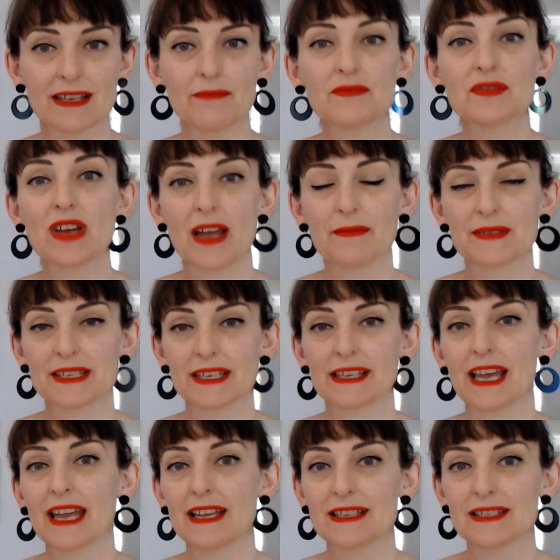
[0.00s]
Sometimes the
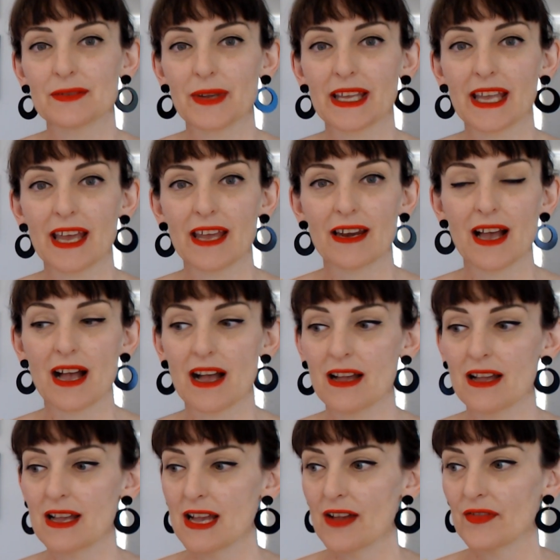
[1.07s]
gains we get are